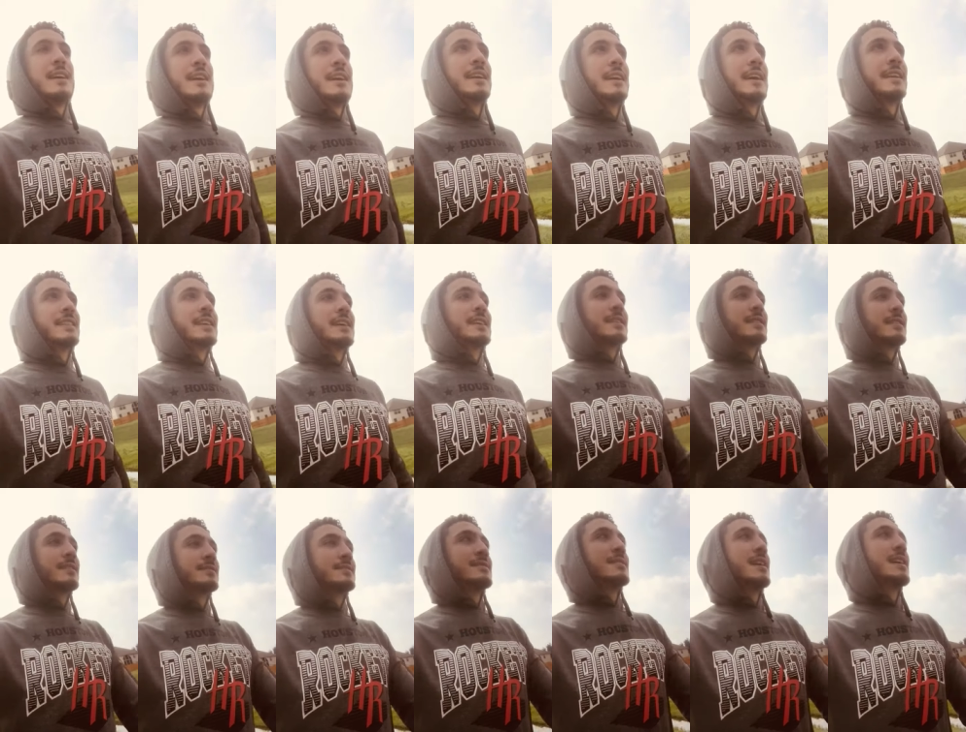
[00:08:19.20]
And I think
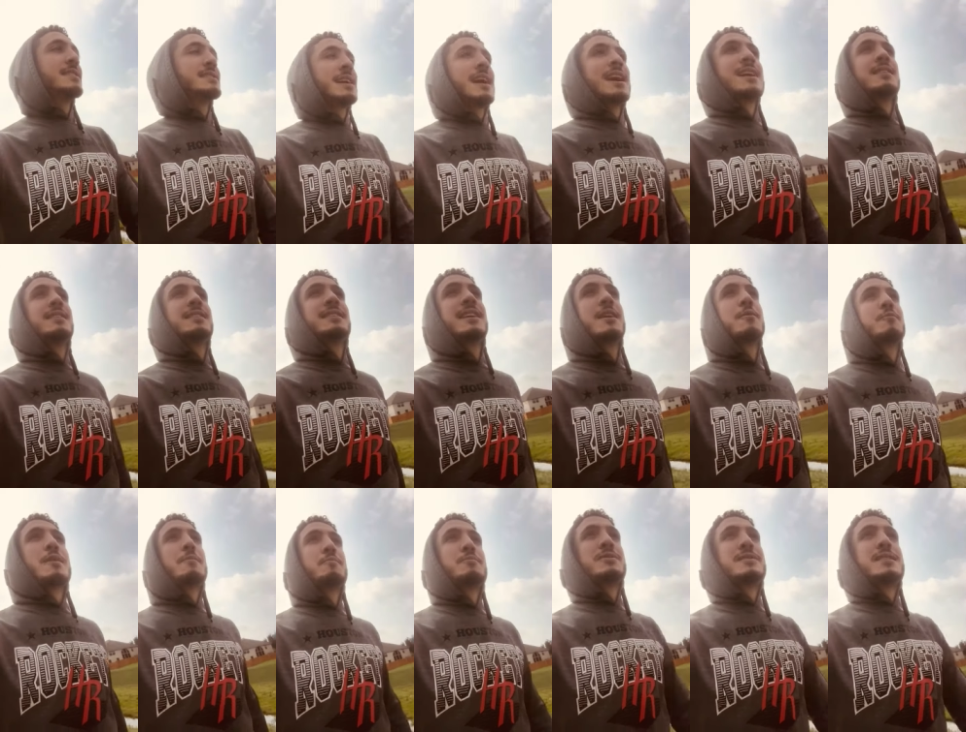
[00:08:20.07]
today's holiday
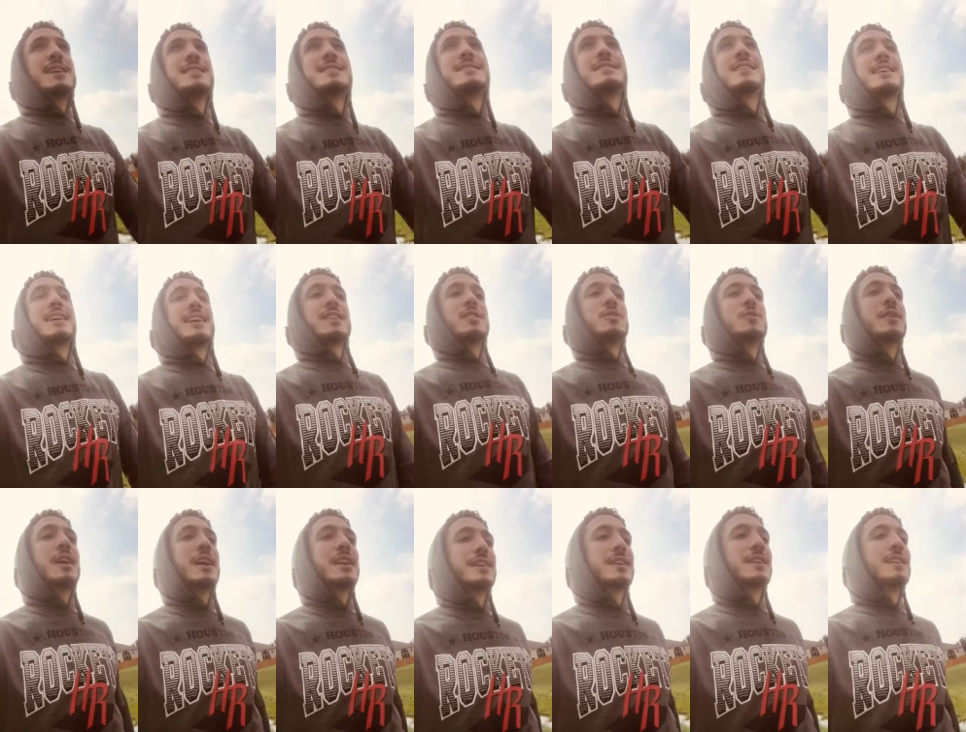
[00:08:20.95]
represents that. You
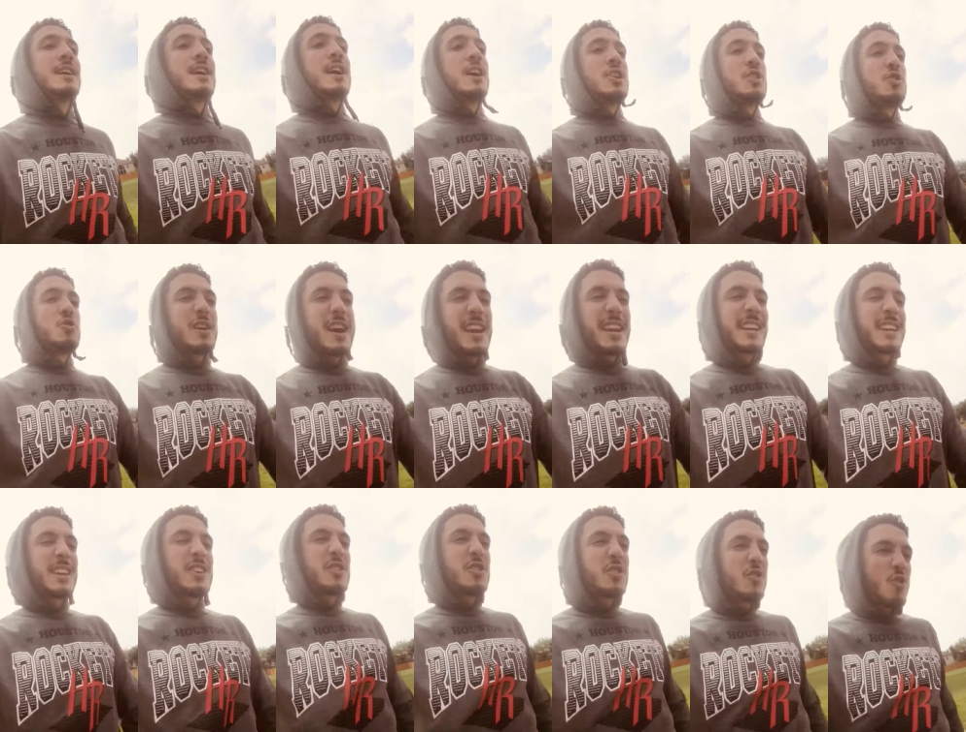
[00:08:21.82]
gotta you gotta
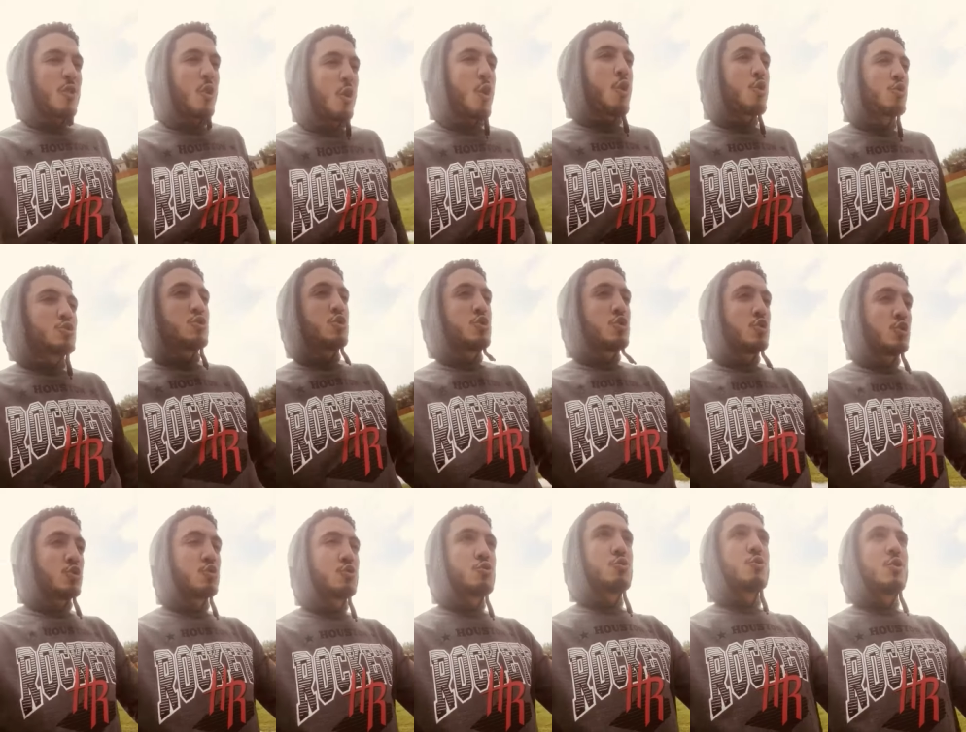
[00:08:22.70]
kill your old
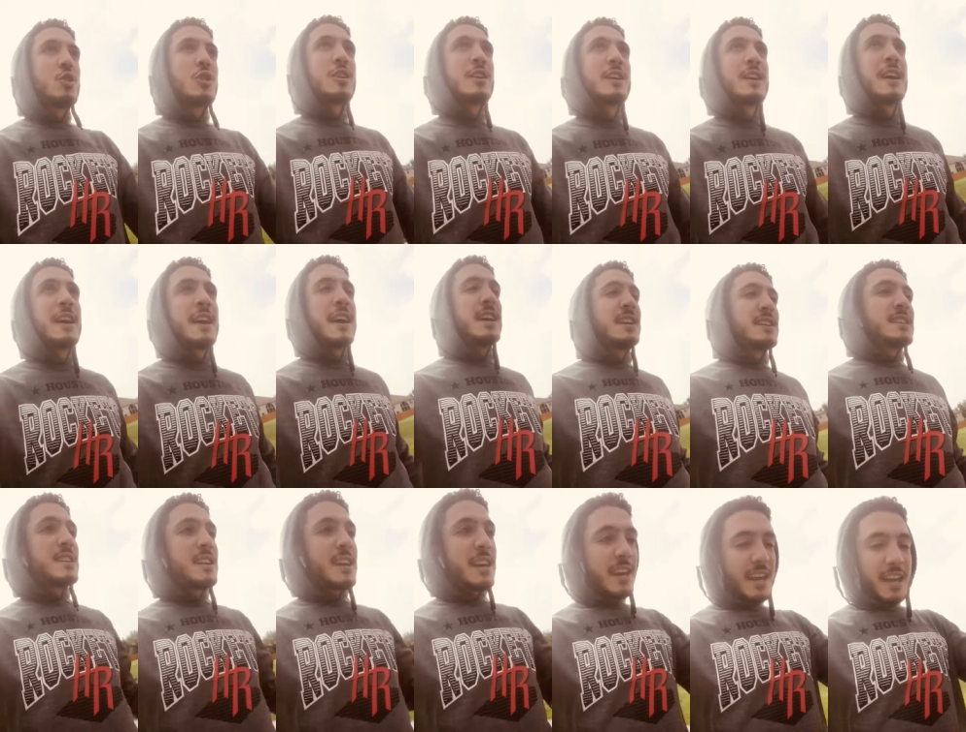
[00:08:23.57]
you
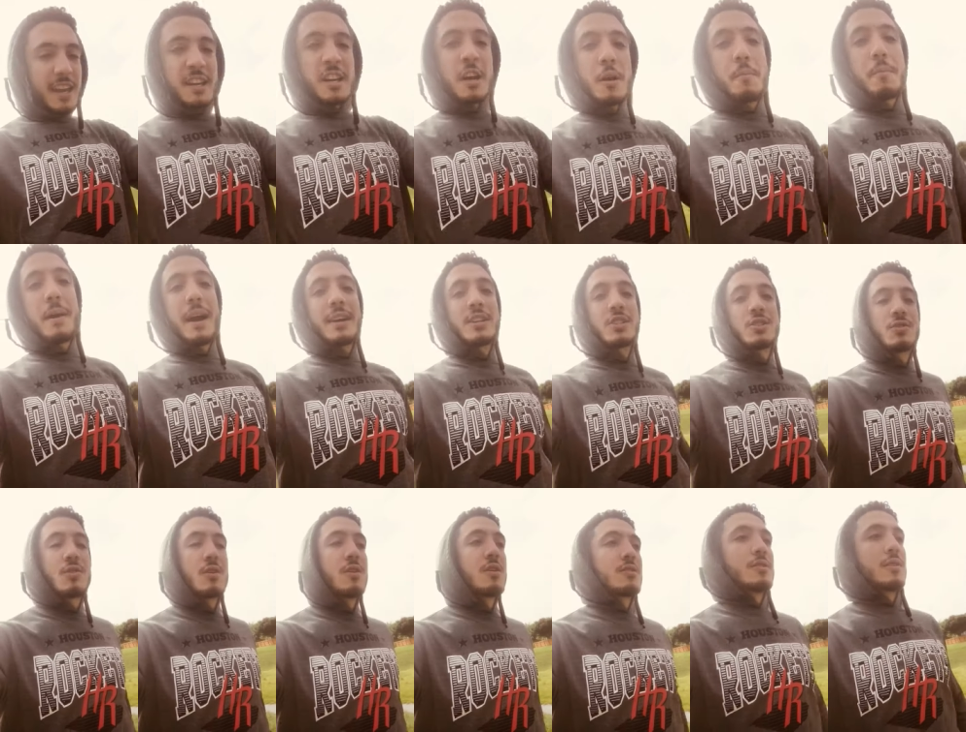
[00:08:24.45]
and come back
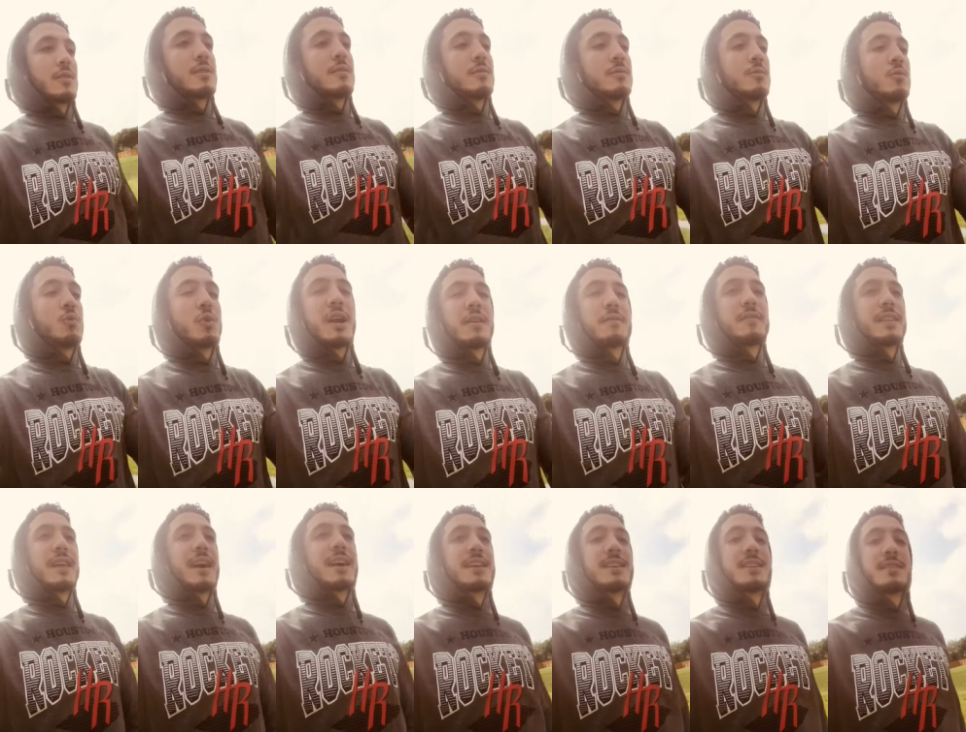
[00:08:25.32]
stronger. Whatever
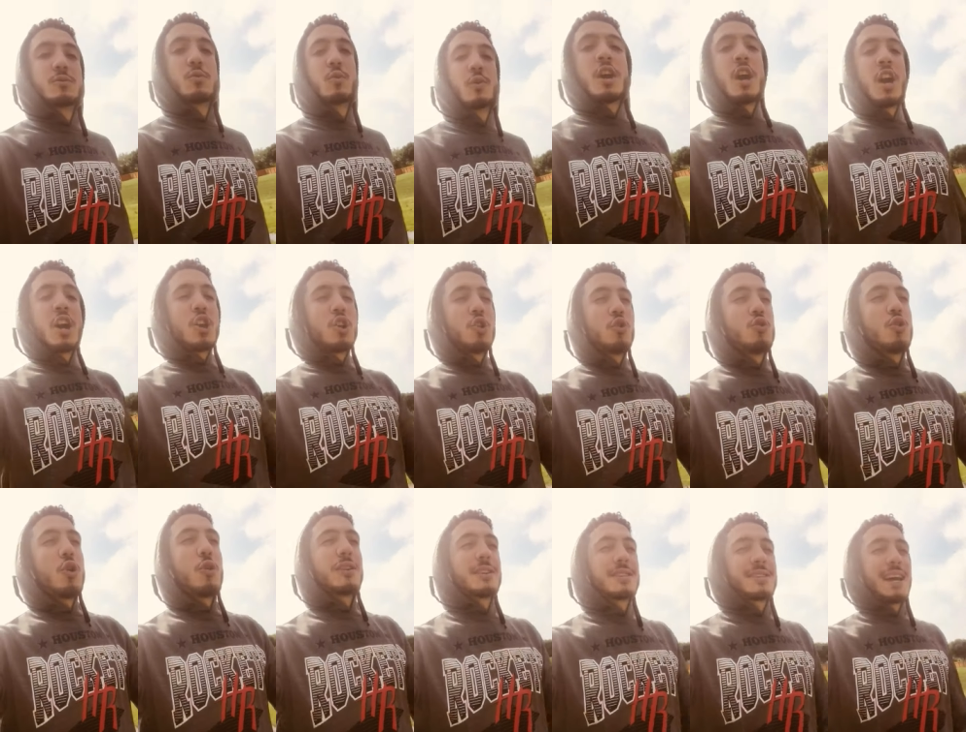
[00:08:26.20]
that is, you
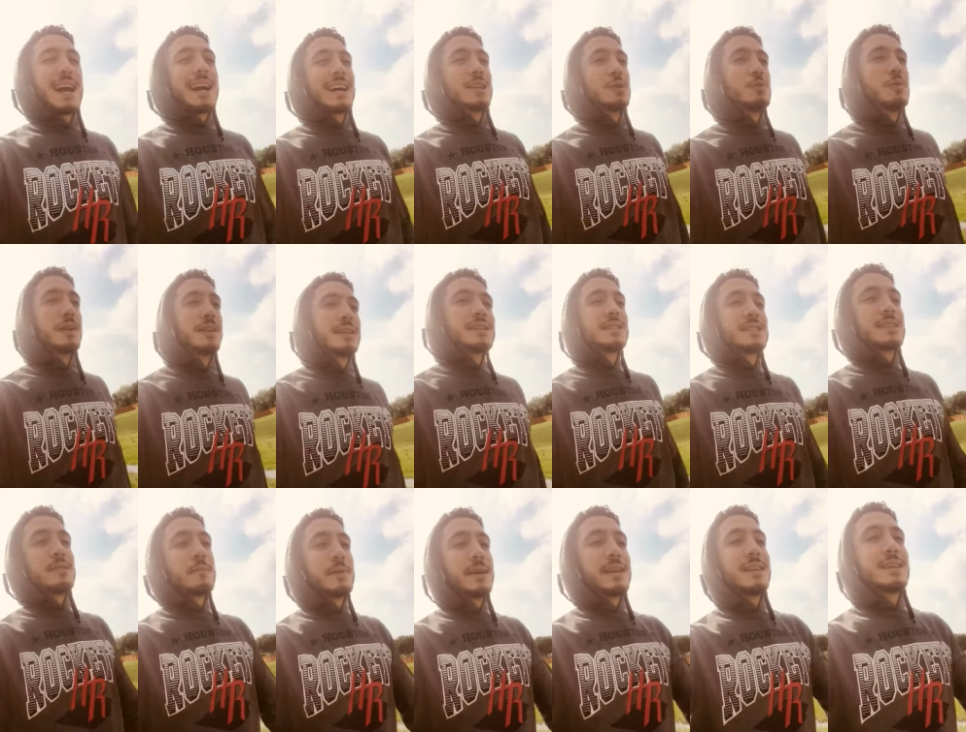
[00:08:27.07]
know exactly what needs
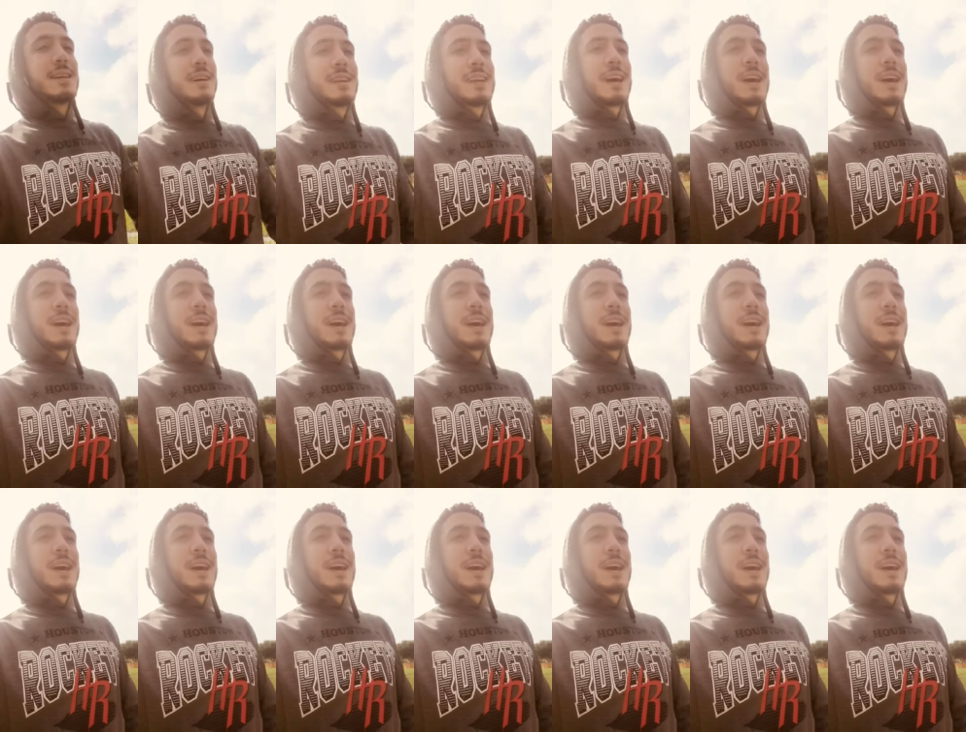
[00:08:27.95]
to be done.